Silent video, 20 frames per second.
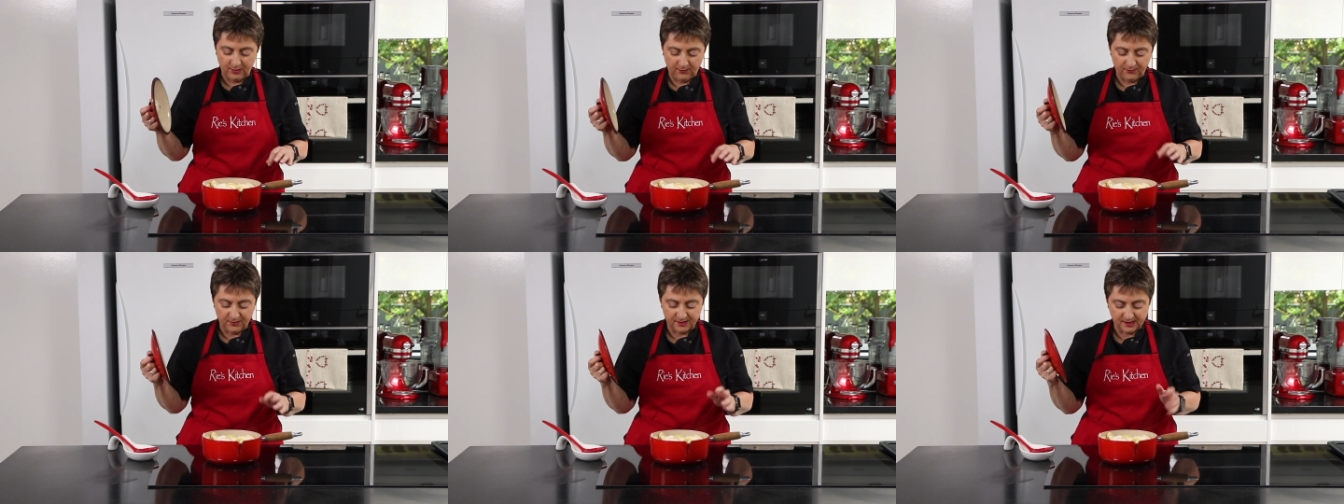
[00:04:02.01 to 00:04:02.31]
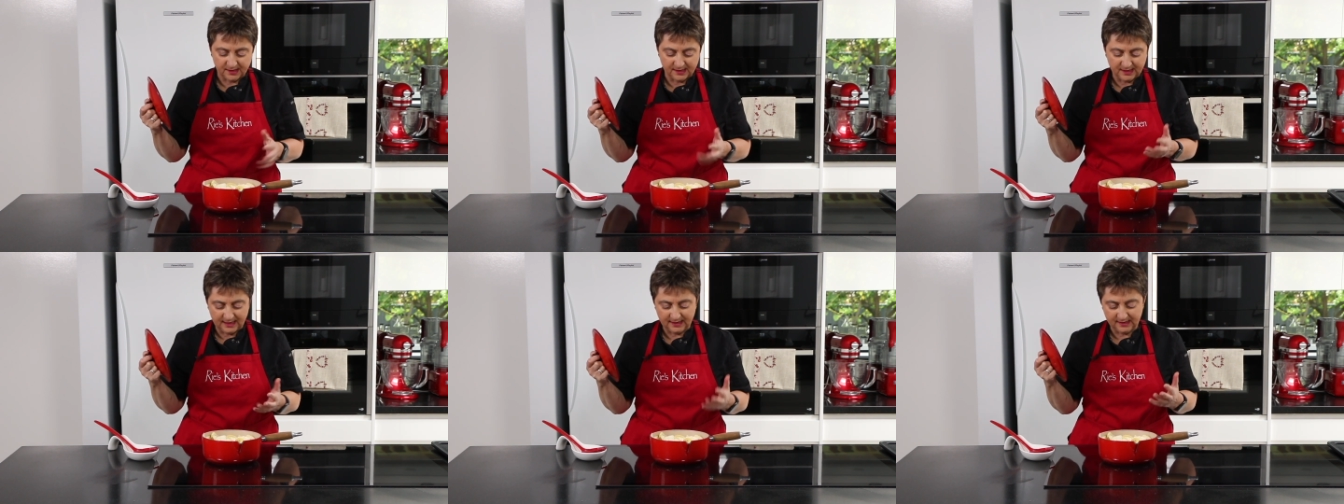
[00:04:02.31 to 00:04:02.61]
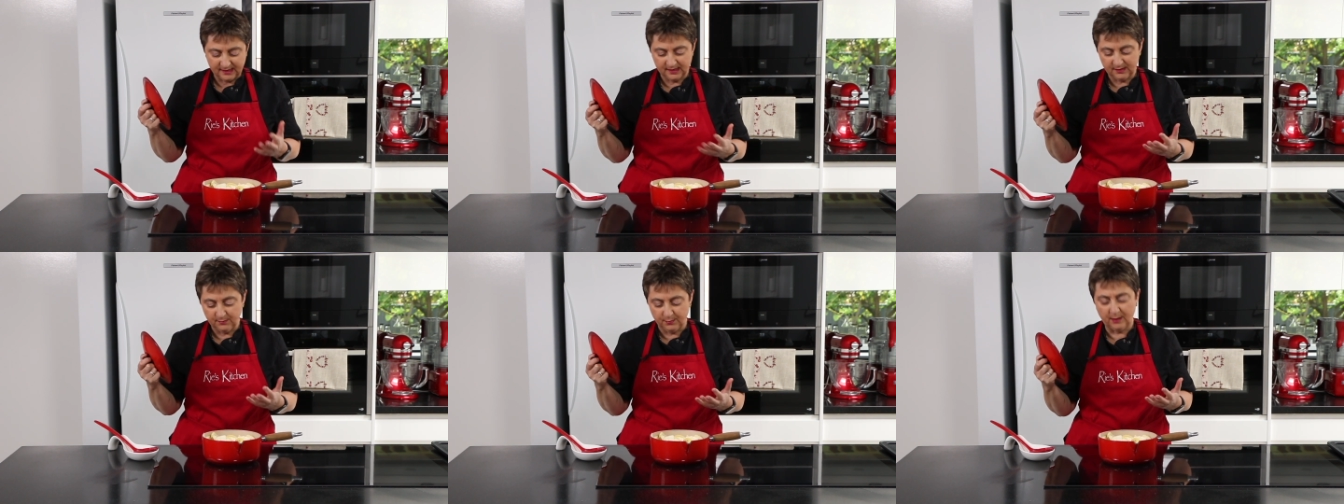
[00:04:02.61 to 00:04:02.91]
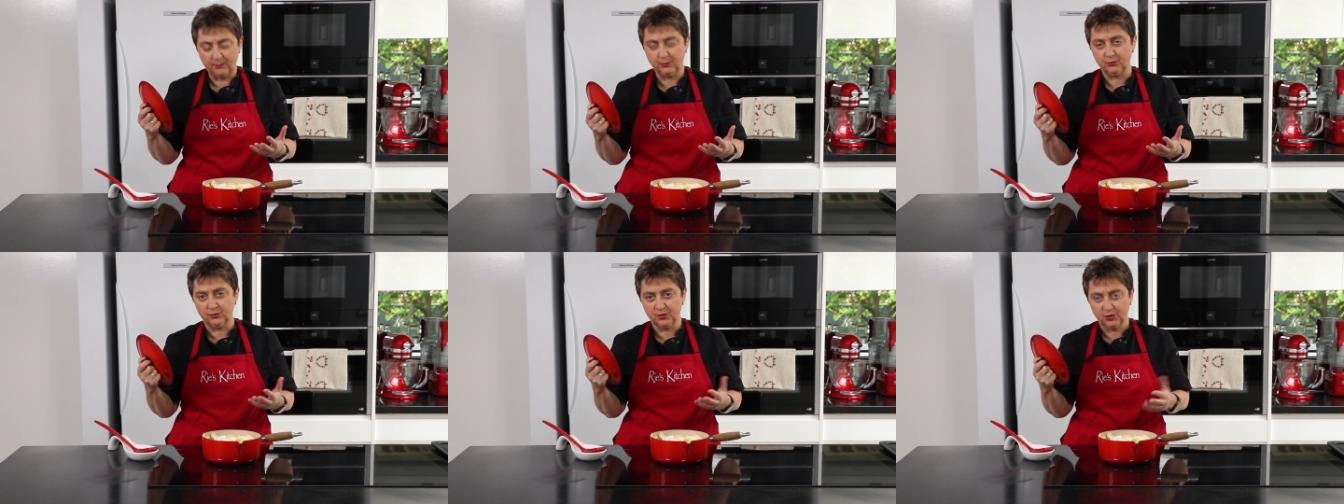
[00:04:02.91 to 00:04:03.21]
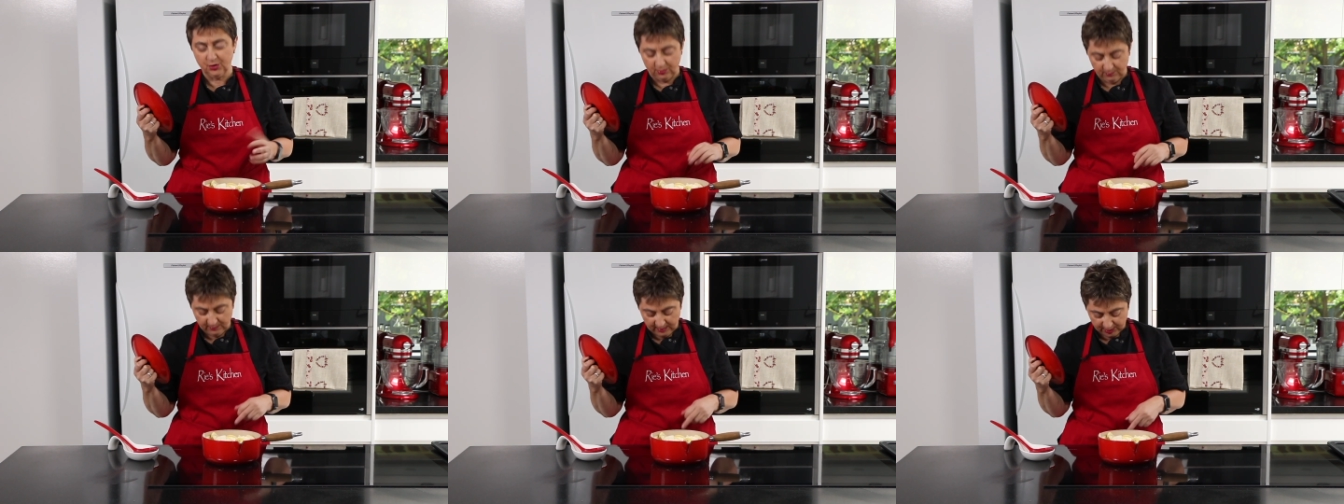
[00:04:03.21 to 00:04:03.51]
If it starts to bubble
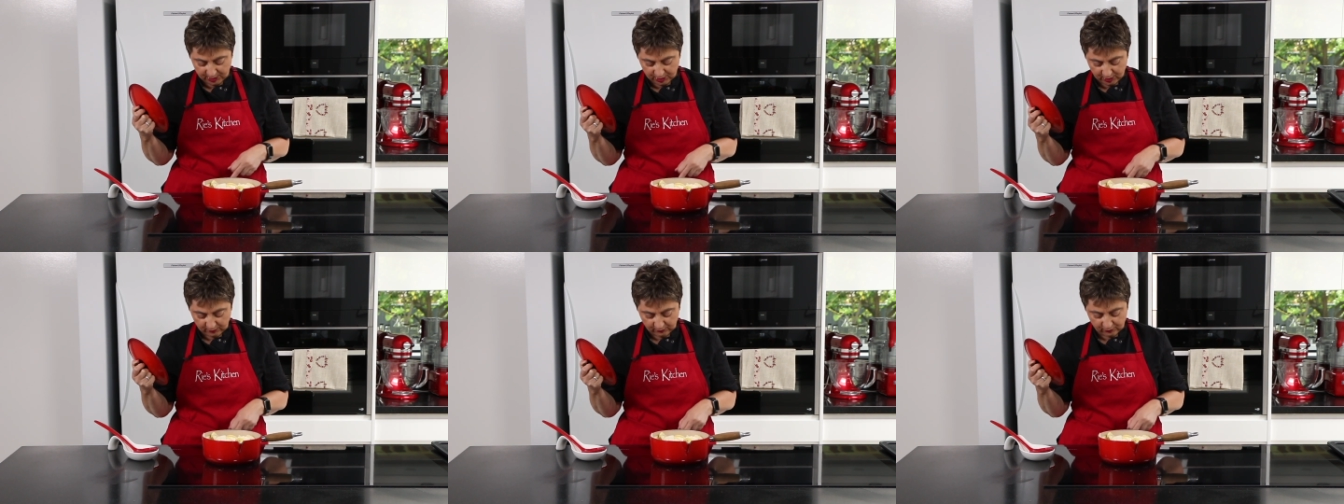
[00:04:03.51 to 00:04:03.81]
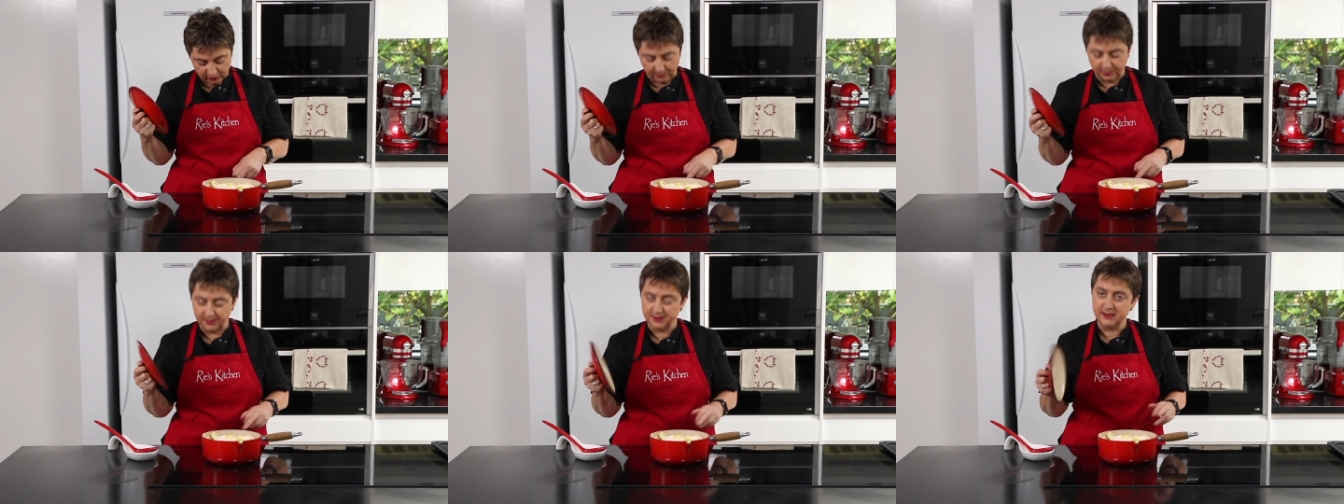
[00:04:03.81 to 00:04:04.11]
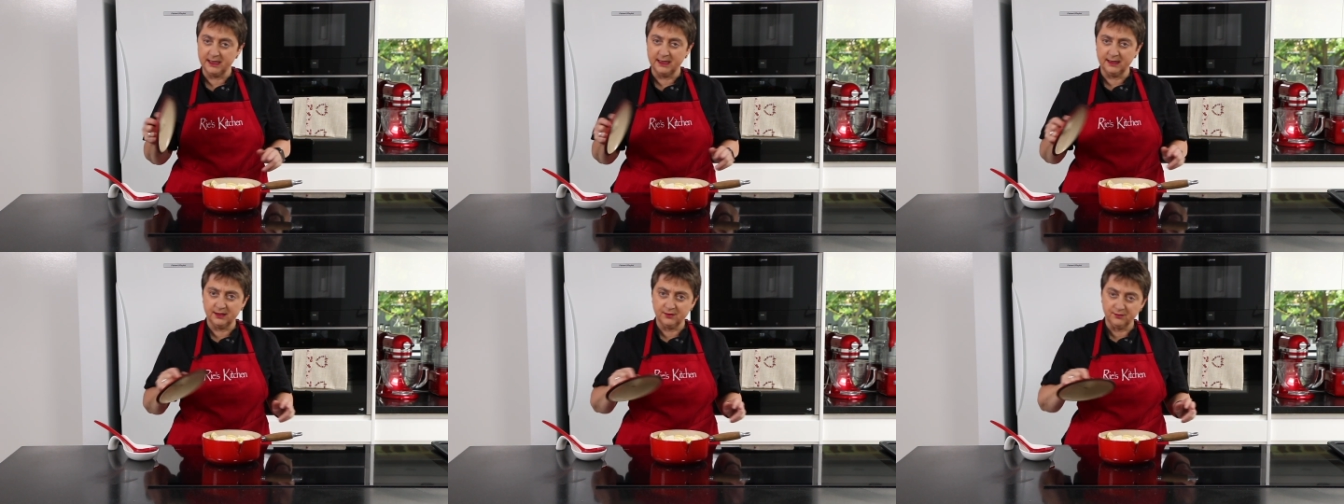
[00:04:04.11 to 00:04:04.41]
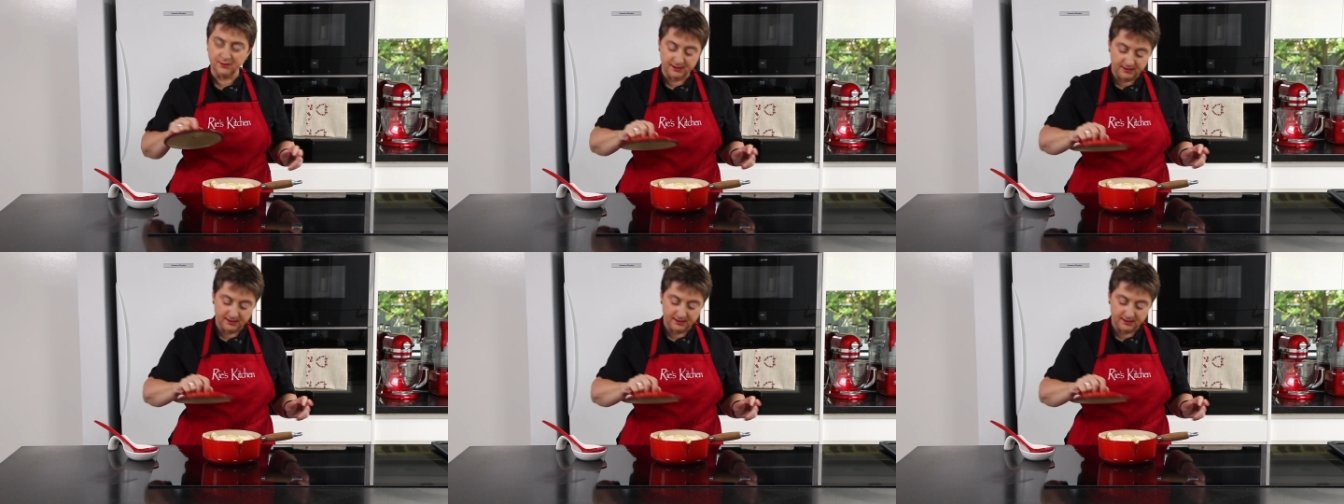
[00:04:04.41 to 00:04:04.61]
too much, I'll drop it down to a